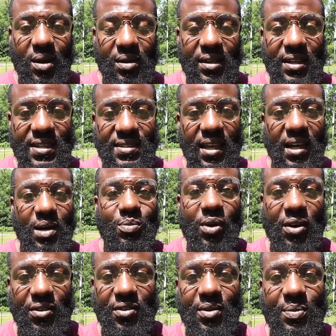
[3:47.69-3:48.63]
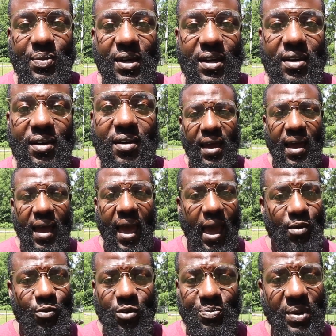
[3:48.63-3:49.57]
He's like a brother to me,
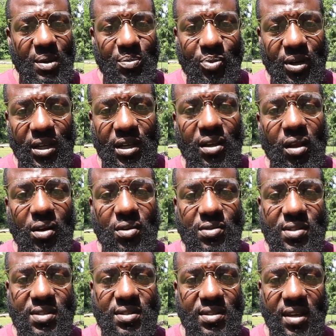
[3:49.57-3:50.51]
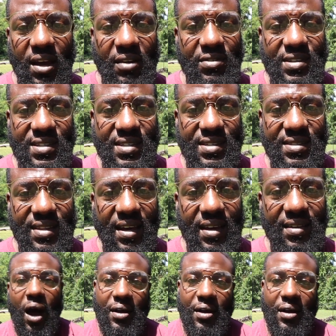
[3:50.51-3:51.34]
and we've been pretty close ever since then.